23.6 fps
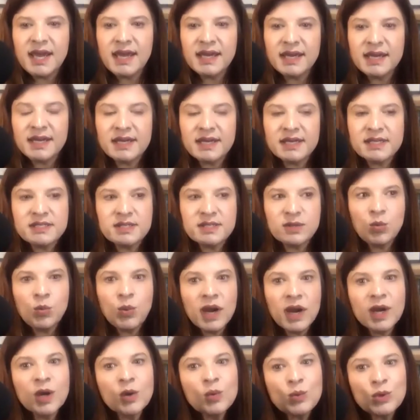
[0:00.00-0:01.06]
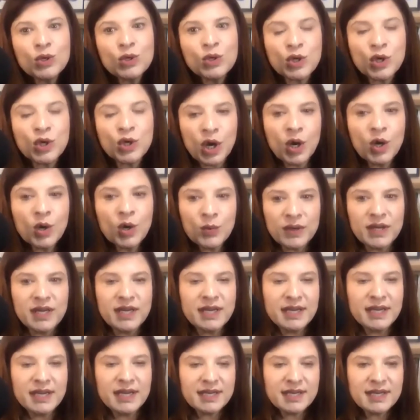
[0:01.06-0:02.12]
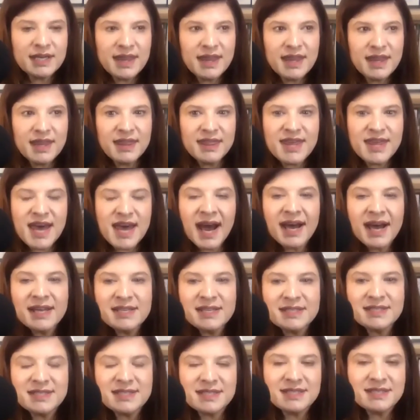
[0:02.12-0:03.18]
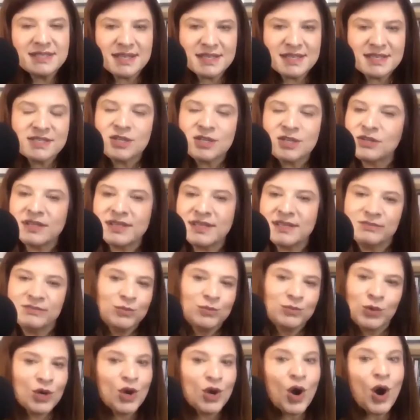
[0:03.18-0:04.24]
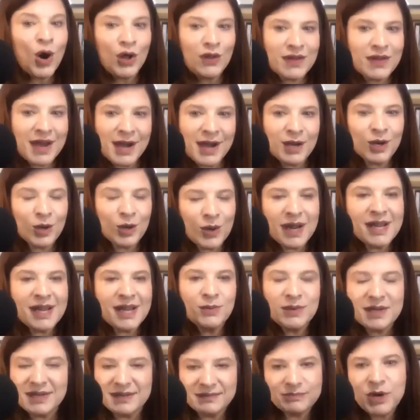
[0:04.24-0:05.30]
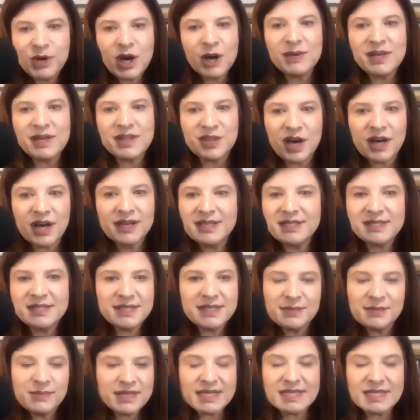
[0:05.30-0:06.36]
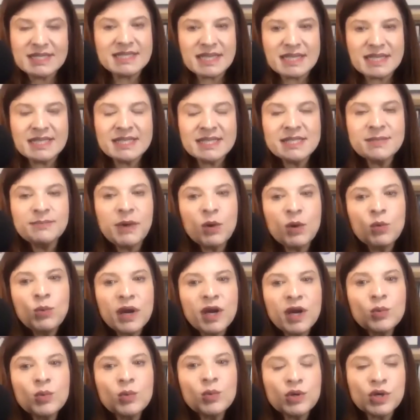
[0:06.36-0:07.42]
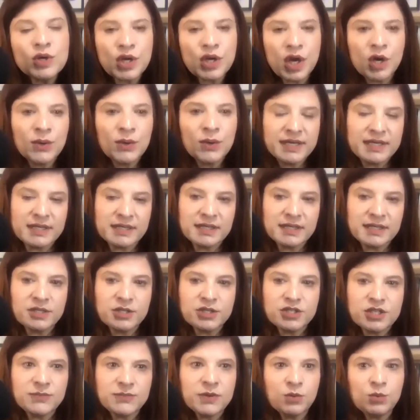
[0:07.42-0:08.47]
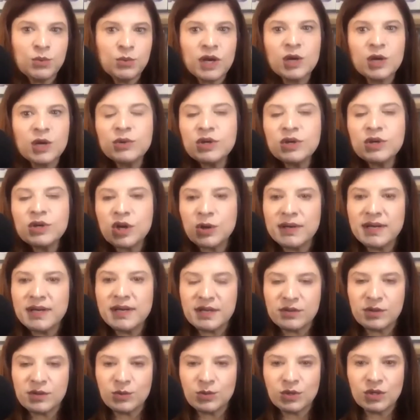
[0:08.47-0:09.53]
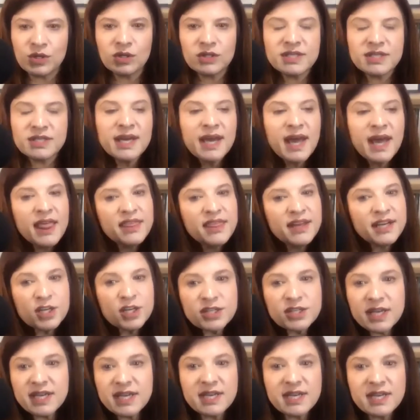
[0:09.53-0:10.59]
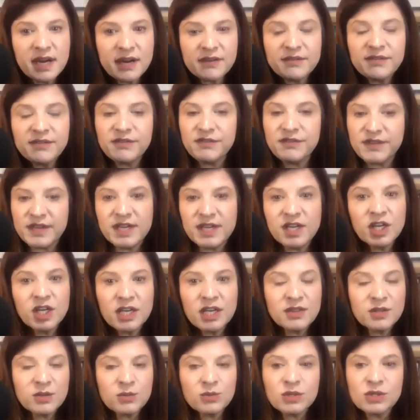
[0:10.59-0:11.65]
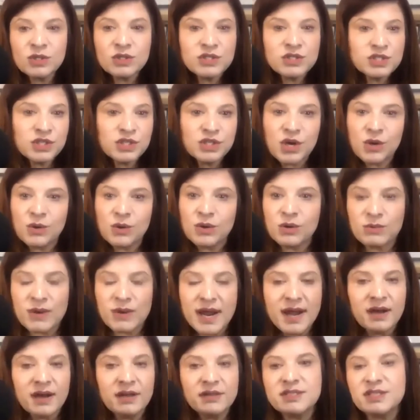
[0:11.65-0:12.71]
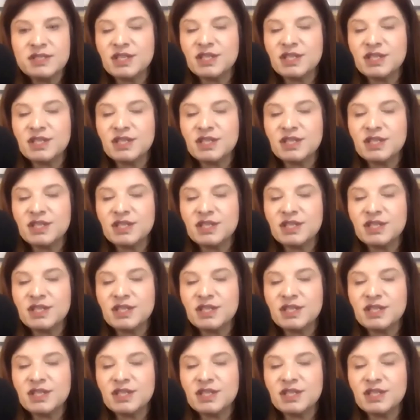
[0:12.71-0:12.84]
And where we're going, that didn't necessarily work all that great. We probably thought it did, but it didn't. But where we're going in leadership and where we're going in the world, there's enough fear in the world to go around,